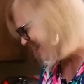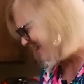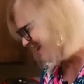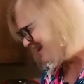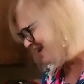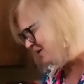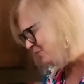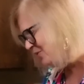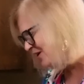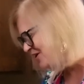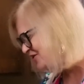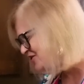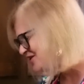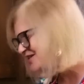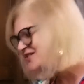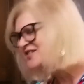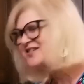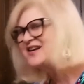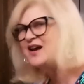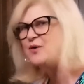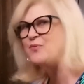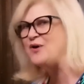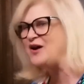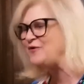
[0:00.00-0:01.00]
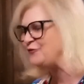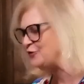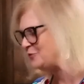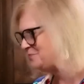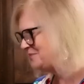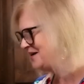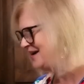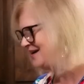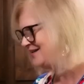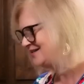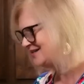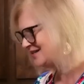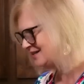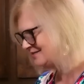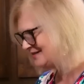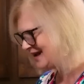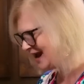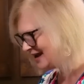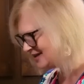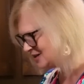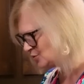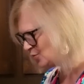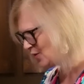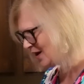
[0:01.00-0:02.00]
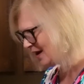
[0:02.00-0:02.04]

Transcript: He we just stay away from nuts, and that's